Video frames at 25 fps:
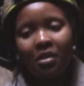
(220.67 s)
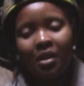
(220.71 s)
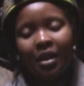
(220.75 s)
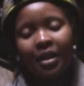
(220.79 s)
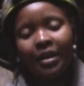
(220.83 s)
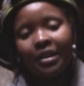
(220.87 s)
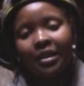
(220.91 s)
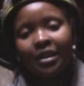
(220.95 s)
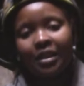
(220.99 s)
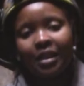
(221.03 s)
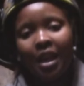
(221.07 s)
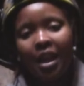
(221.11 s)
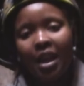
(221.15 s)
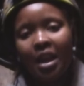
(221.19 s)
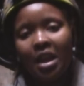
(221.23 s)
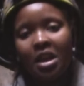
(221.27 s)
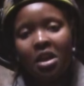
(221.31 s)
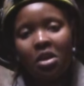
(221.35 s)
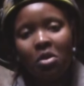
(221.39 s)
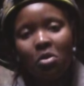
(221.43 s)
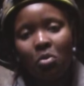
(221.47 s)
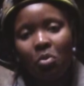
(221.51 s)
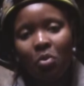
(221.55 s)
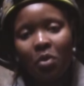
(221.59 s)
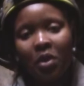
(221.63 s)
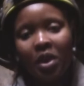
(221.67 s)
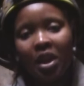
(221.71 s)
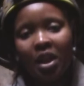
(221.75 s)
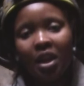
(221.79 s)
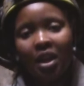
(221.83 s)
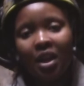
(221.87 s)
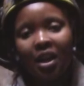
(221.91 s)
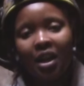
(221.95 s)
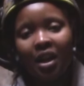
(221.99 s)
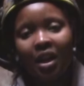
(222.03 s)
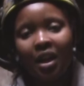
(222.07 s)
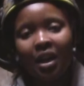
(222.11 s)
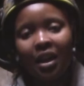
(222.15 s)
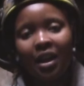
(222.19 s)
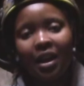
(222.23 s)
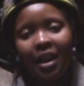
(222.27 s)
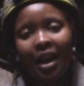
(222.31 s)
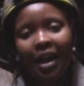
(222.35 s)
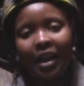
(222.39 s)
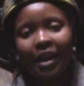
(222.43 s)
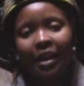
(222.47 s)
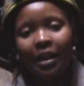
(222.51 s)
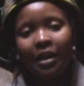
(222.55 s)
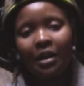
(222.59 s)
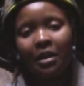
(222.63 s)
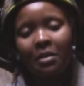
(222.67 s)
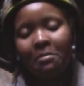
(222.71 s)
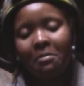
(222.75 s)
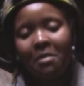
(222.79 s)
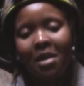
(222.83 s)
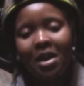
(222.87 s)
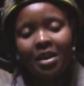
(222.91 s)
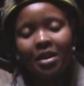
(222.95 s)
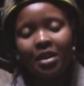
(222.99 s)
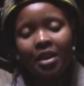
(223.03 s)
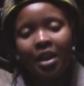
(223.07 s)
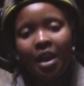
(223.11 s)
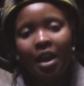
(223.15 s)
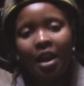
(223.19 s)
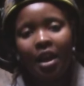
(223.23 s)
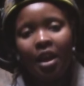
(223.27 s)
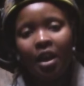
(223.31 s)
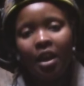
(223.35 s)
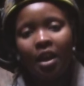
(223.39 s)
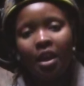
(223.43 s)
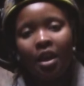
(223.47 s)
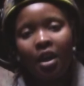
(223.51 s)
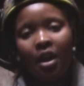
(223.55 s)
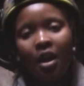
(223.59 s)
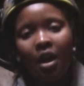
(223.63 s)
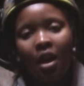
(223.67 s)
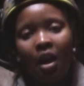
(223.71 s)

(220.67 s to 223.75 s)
let's say in a week, like on a Monday,